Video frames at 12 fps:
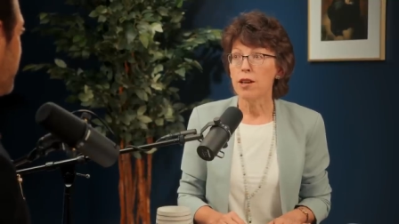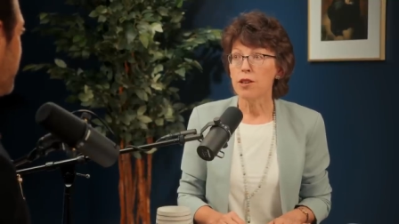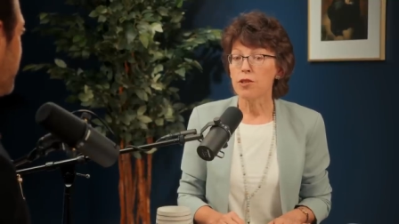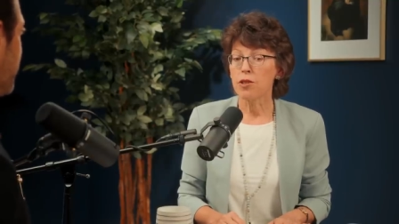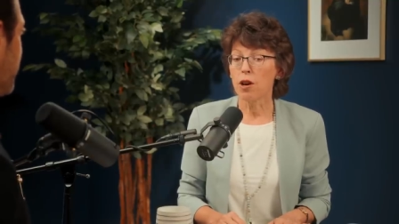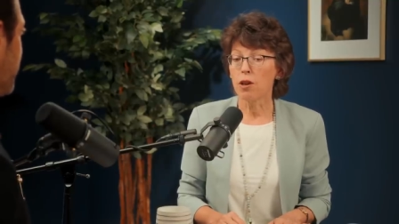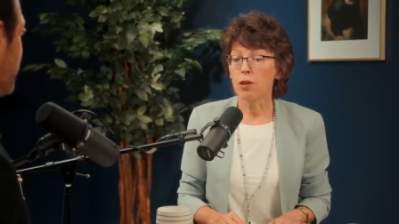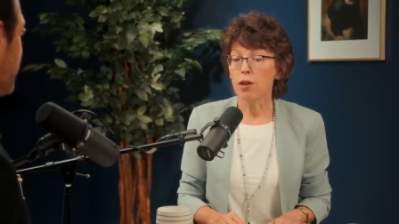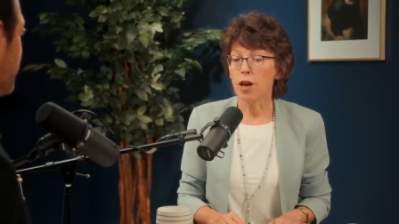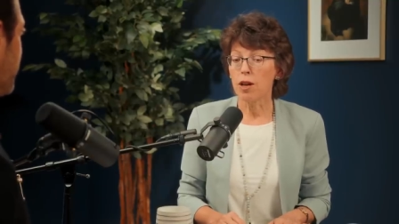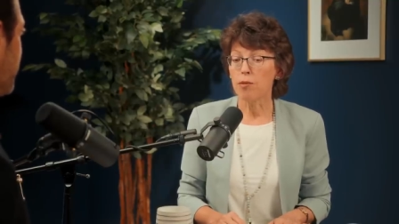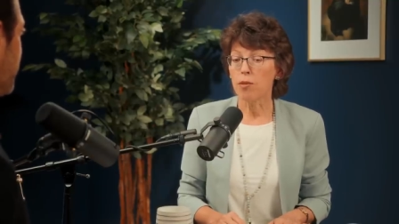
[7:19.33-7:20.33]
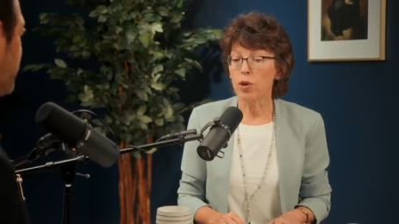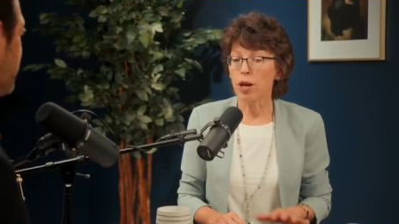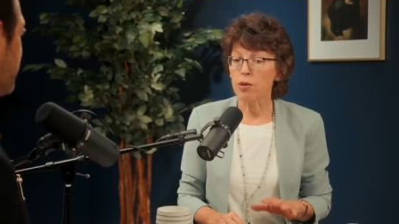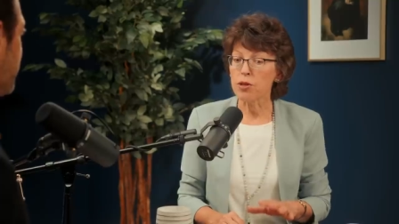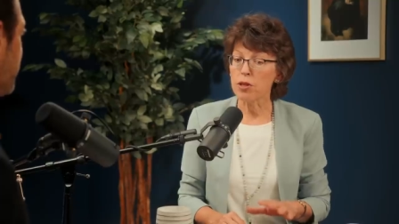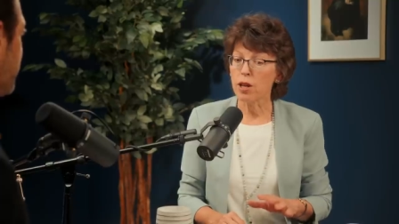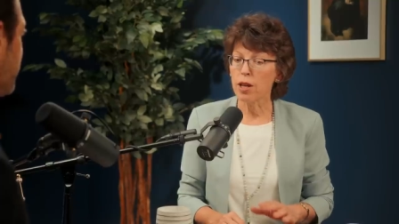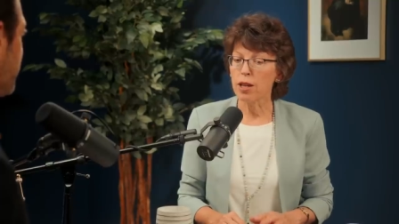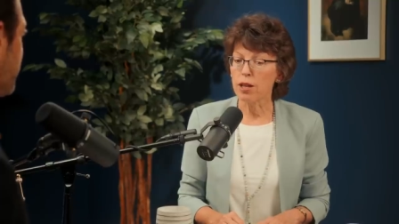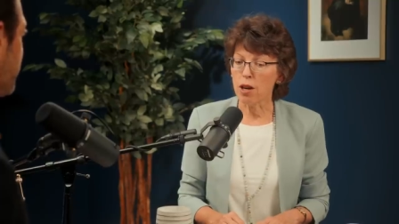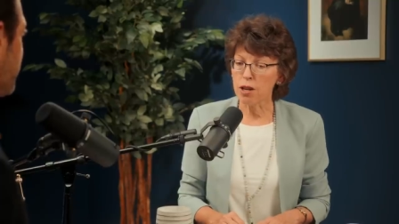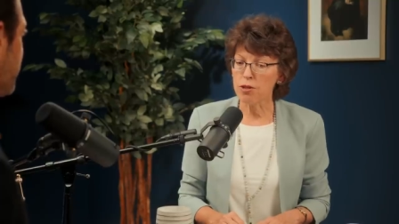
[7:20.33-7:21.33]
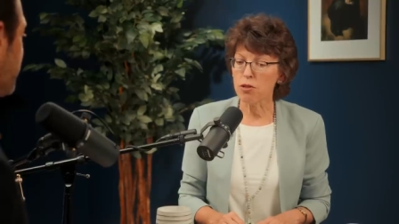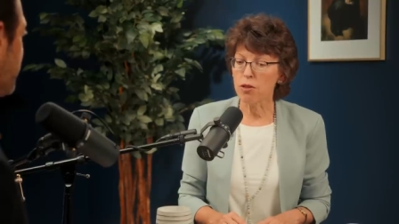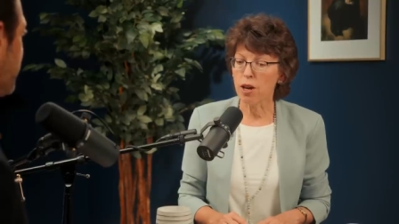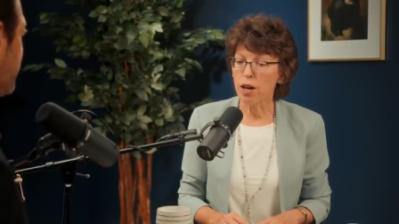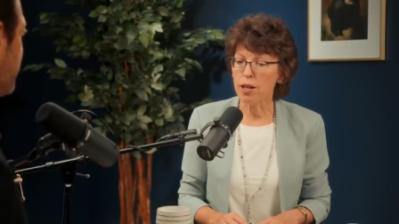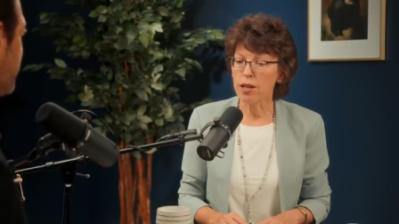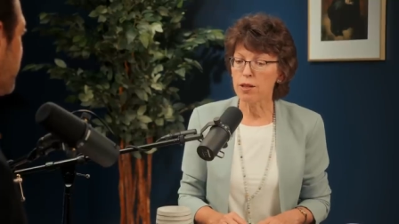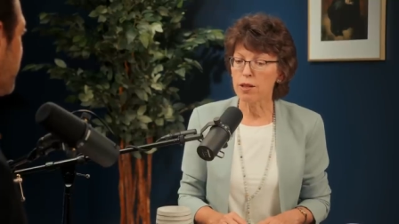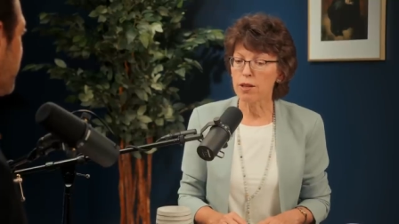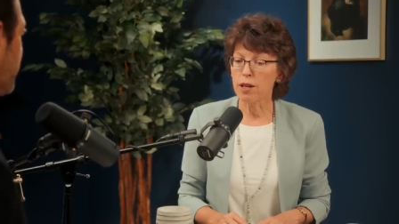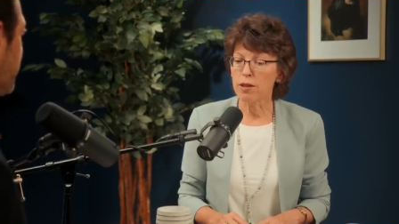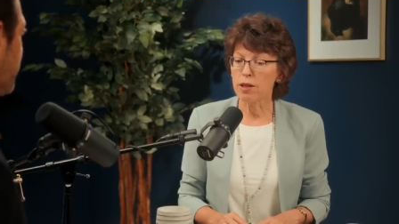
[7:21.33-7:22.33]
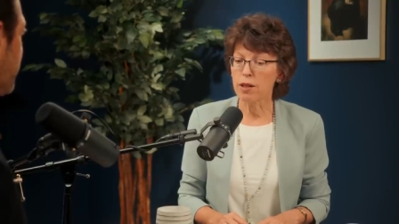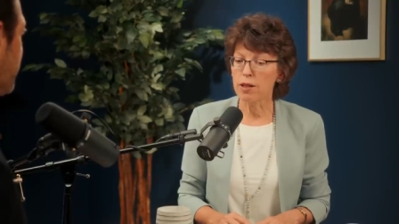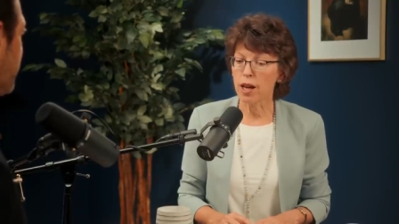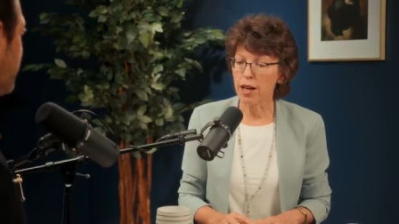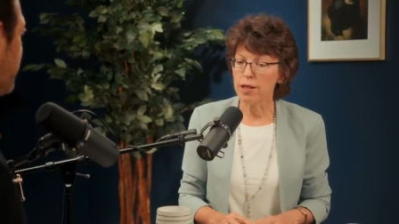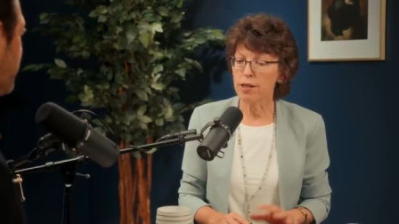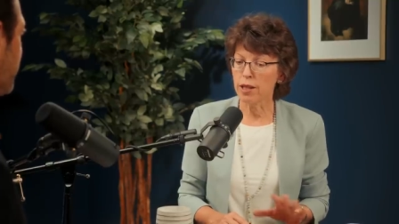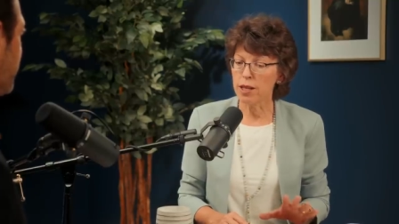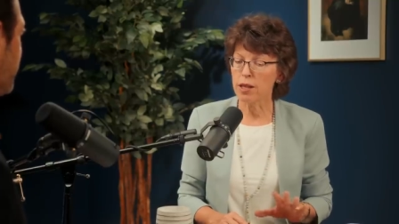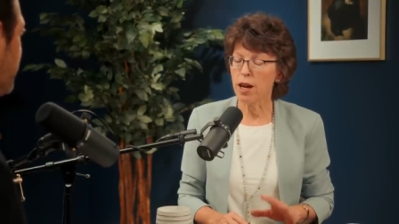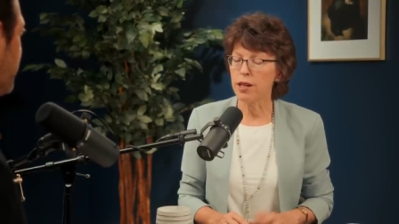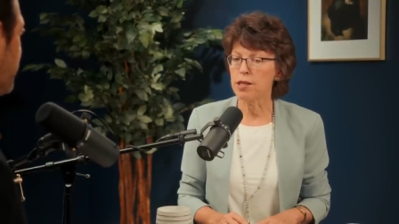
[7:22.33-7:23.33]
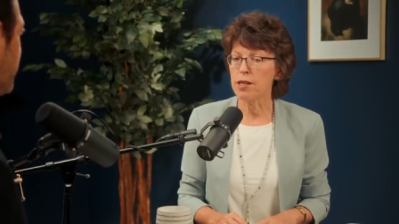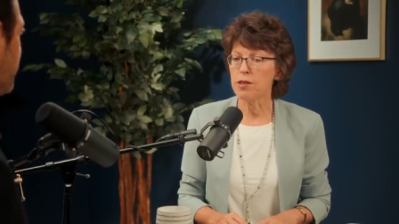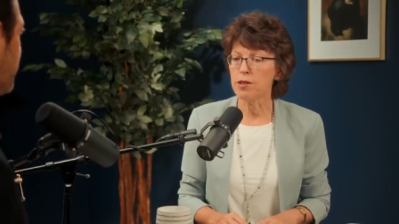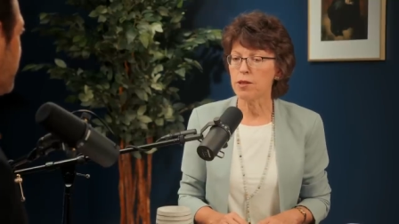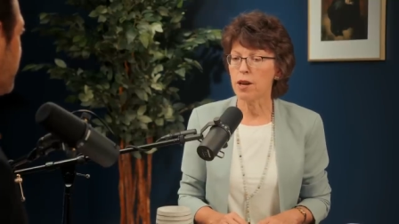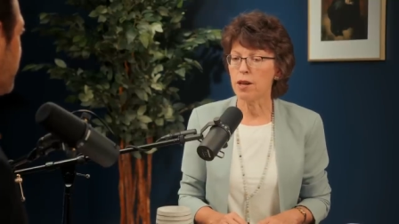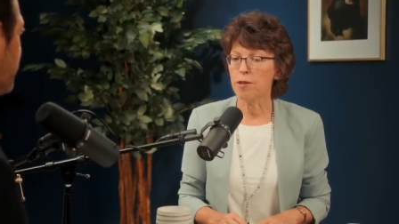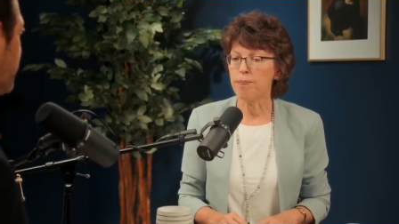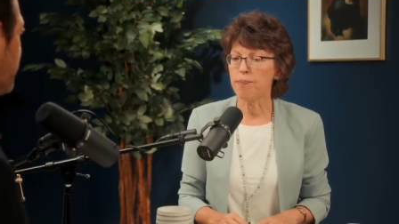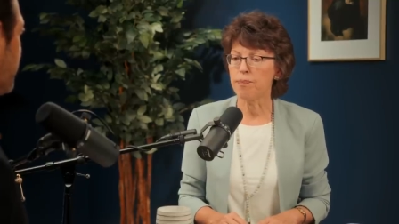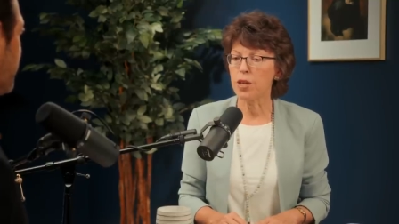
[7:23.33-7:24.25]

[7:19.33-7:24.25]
So um, when I was studying in Austria in in the nine, late '90s, um,